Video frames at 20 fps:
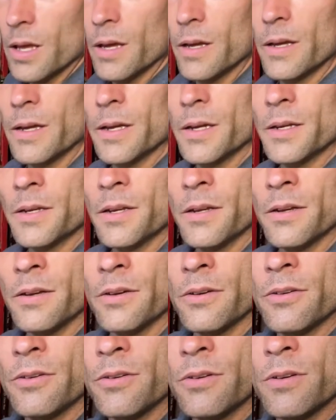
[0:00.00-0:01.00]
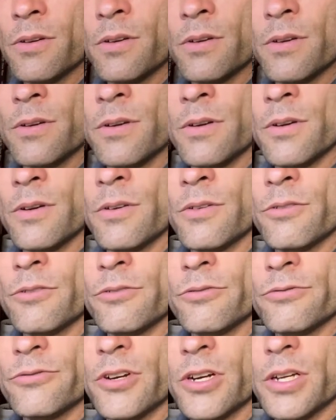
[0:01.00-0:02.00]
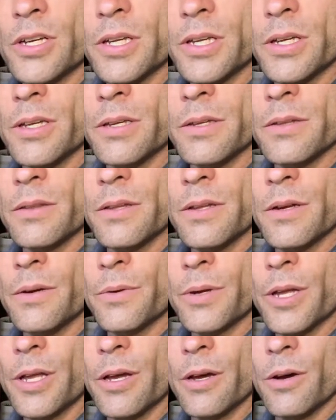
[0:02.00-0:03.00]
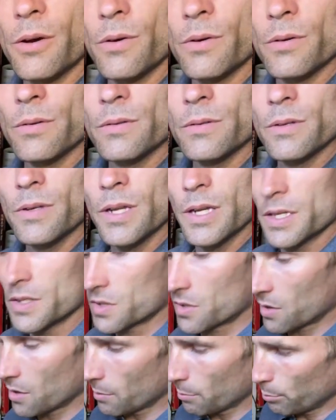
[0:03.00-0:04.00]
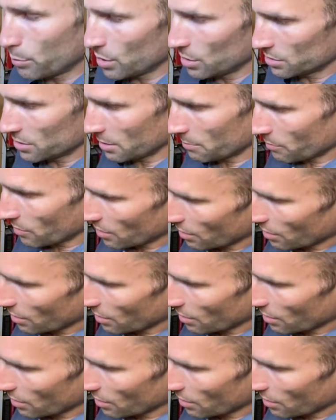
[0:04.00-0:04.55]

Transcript: and funky. There we go. Nice build up